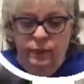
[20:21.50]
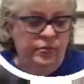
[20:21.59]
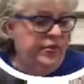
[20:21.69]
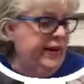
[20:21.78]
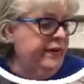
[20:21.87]

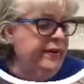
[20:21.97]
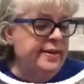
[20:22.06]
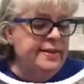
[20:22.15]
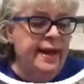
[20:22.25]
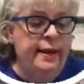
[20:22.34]
There
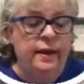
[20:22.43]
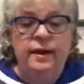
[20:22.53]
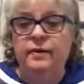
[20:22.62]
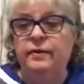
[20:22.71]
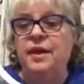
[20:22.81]
is a...
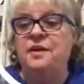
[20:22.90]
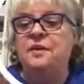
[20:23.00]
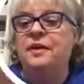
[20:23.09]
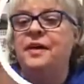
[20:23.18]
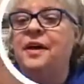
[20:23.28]

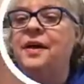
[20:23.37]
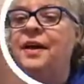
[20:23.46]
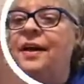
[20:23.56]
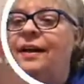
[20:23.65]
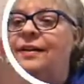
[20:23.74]

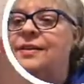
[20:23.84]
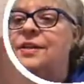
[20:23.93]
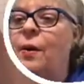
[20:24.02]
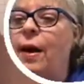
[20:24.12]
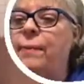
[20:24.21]

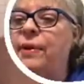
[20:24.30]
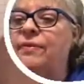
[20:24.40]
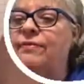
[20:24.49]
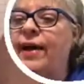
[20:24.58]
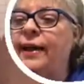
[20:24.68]
So happy to
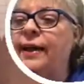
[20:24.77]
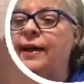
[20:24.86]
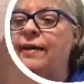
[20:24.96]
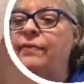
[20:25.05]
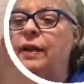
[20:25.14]
finally
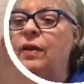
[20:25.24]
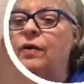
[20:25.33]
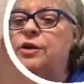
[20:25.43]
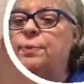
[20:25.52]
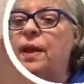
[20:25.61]
have the
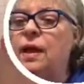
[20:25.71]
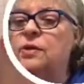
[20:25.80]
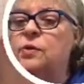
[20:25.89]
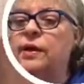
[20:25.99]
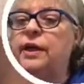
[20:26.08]
large block
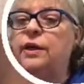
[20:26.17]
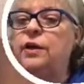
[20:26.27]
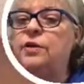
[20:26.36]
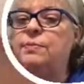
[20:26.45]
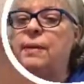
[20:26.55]
so I can
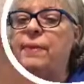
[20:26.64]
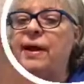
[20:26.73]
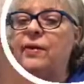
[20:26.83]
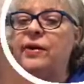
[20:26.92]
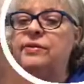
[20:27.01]
use my
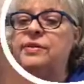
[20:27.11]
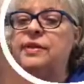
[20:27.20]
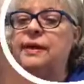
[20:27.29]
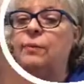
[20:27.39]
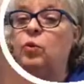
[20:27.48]
background
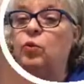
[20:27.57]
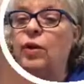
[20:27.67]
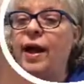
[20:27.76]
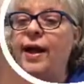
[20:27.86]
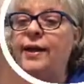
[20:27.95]
stamp,
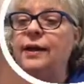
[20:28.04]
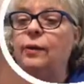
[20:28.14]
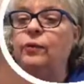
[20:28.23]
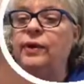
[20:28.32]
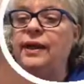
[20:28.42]
right?
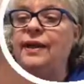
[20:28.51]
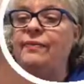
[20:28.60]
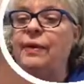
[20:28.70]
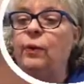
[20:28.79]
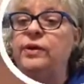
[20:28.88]
Really
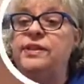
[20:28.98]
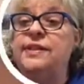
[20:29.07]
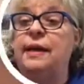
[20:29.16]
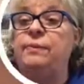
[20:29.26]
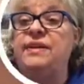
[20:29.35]
love that wood
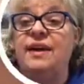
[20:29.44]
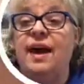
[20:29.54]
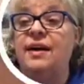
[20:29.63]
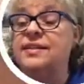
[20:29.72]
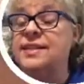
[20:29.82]
stamp.
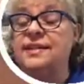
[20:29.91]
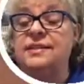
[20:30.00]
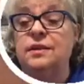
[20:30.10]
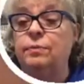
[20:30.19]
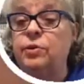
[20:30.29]
Yes,
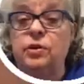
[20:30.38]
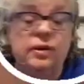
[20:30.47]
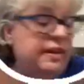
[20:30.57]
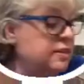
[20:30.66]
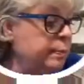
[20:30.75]
it's a
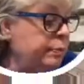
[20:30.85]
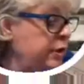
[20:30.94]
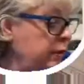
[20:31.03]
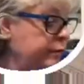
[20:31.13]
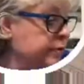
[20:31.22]

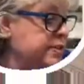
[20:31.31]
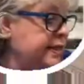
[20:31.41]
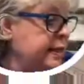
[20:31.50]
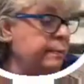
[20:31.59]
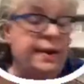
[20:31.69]
beautiful
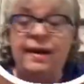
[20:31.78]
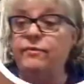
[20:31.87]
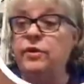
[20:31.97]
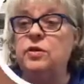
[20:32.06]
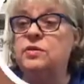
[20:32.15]
stamp, and
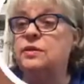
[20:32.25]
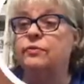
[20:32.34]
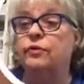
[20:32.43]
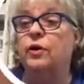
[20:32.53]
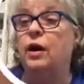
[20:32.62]
I've used it
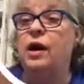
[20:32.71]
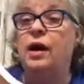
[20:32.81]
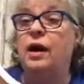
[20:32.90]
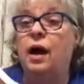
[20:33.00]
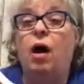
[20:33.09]
for
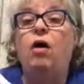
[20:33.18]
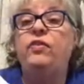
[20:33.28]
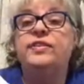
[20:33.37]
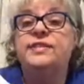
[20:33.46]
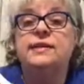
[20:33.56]
all
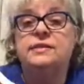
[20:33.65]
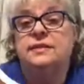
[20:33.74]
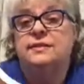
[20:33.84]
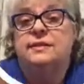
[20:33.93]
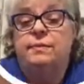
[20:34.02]
the
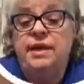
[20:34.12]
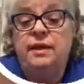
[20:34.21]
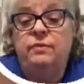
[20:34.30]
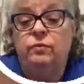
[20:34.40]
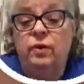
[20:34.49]
seasons. I
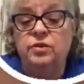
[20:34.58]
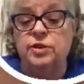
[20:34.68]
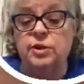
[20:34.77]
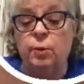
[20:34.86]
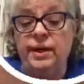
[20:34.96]
mean,
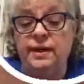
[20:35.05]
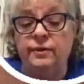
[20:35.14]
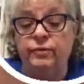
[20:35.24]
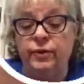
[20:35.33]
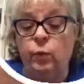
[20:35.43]
so many
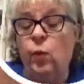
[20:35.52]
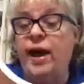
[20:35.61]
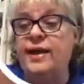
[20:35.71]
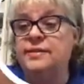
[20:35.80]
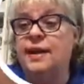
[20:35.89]
different
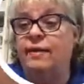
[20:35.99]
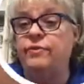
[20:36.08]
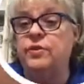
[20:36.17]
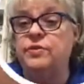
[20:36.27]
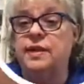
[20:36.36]
ways I've
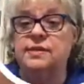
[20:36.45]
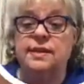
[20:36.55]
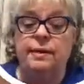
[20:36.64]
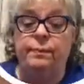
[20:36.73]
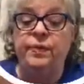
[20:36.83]
used that
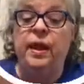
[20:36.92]
stamp.